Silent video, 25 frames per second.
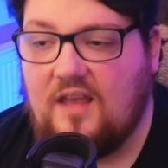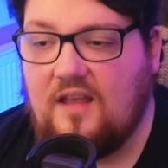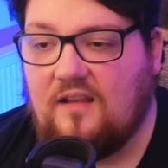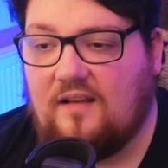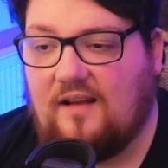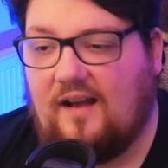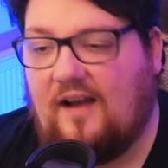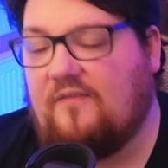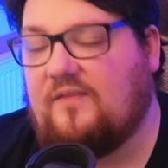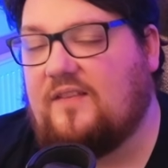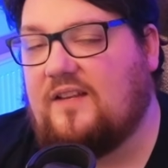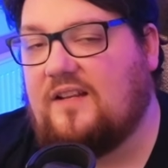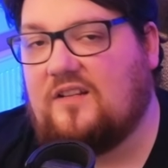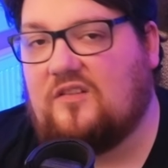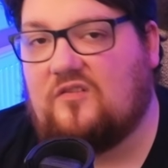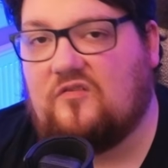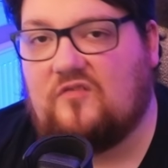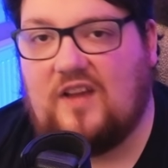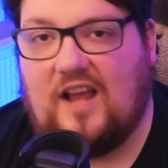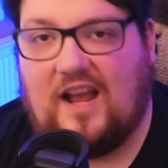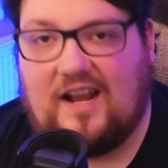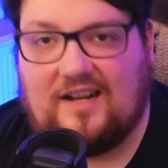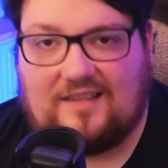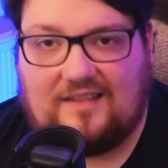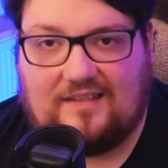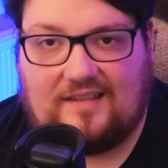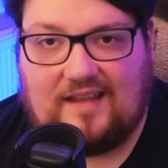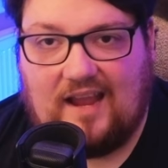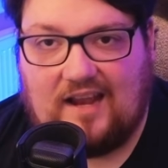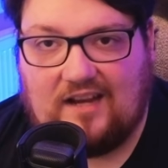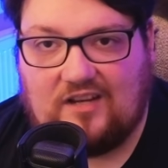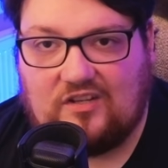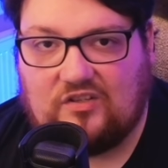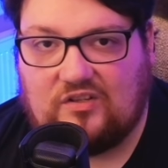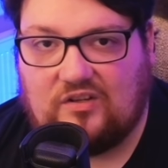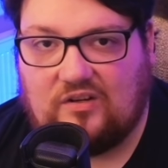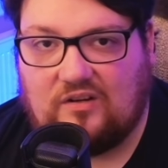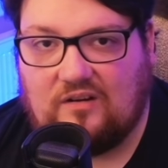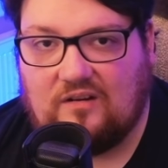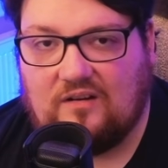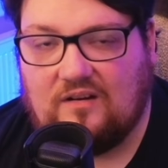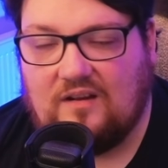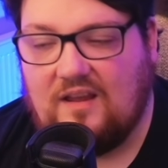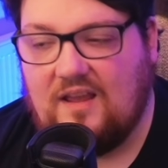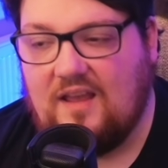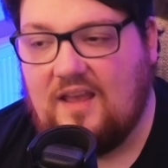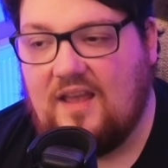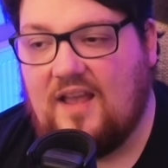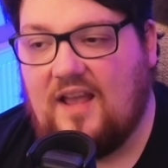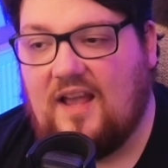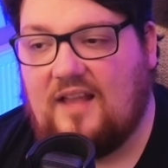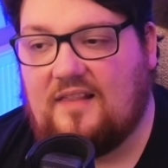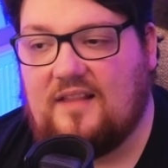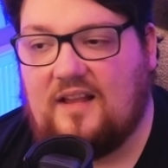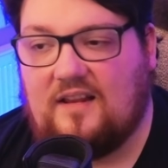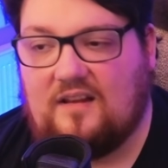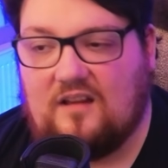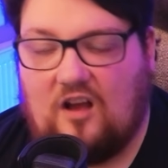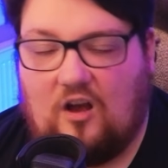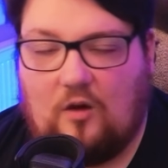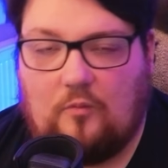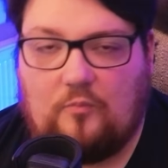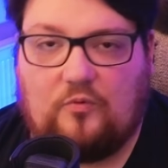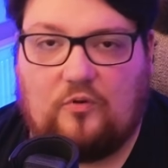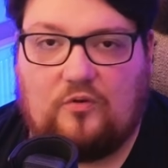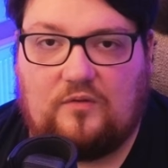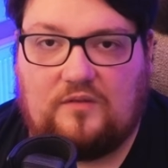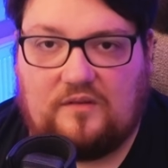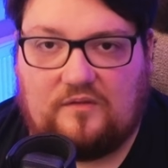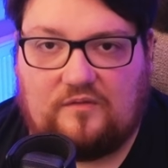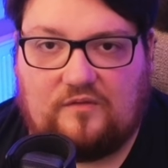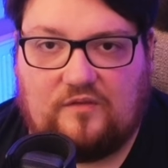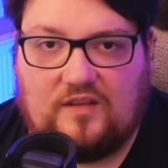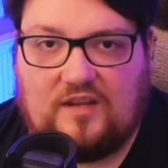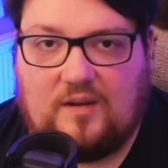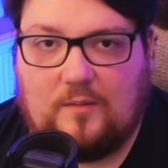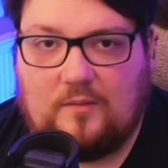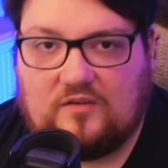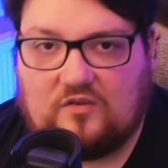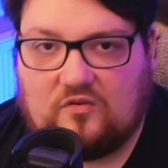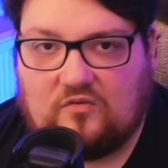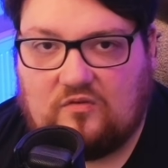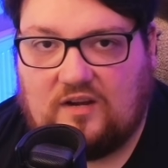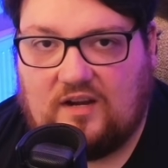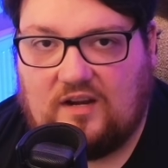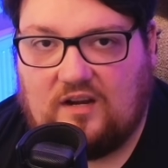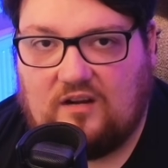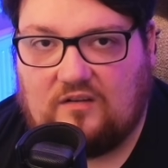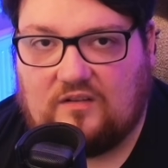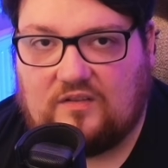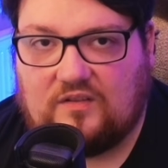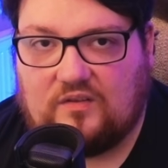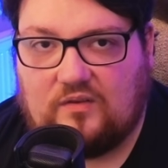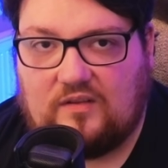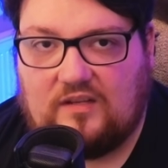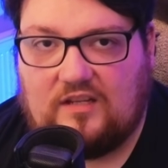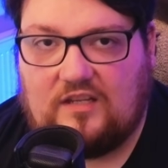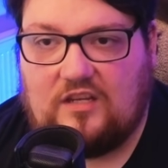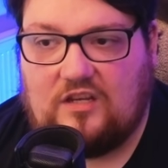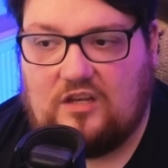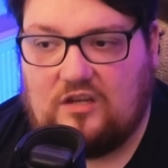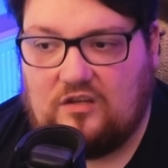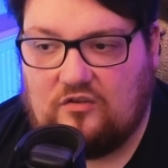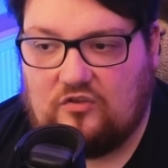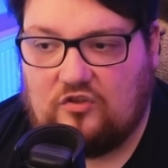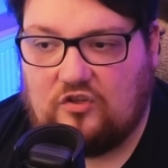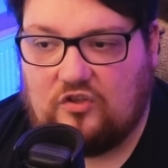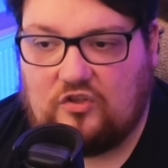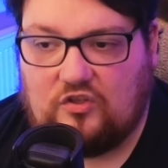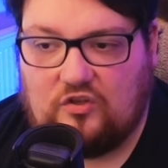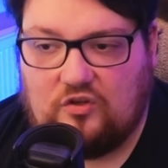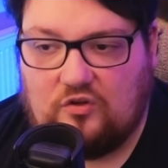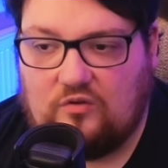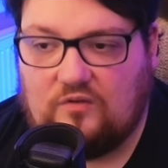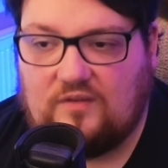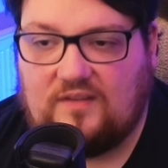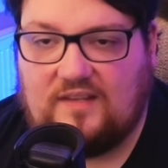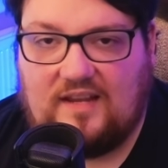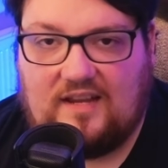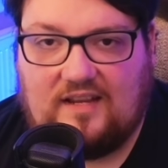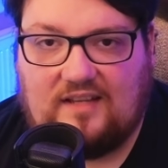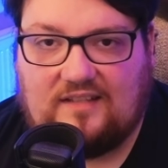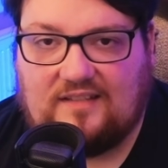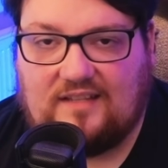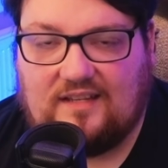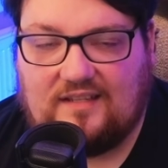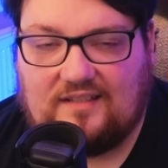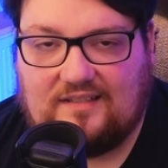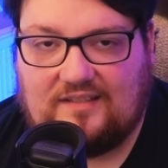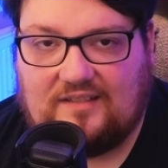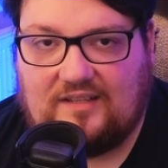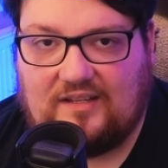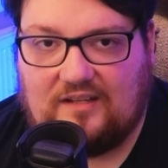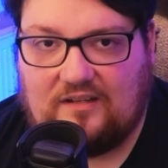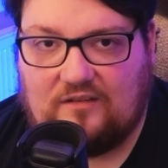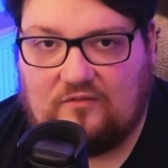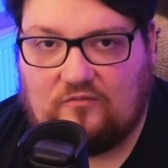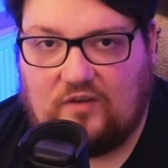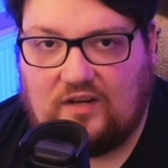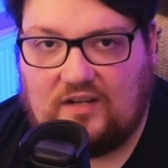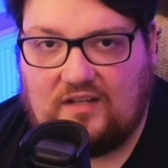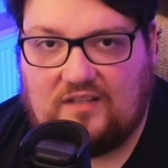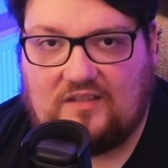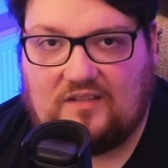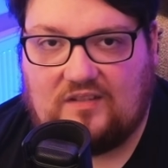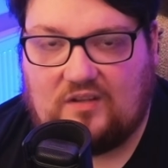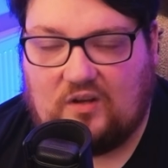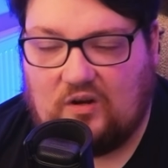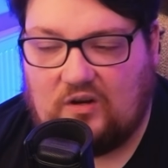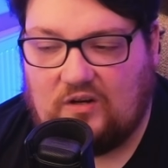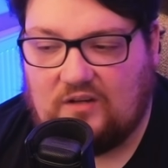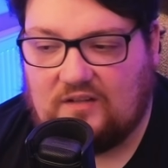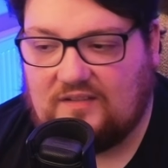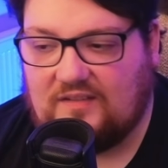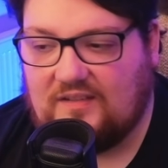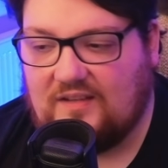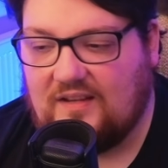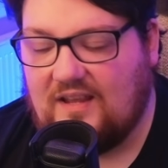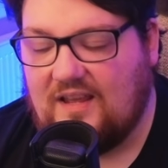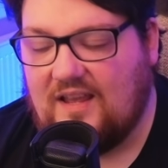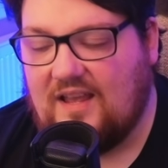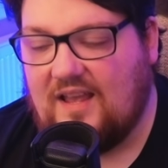You'll have to extract the texture and then upload it for the image creator so that you can just use the existing ring skirts.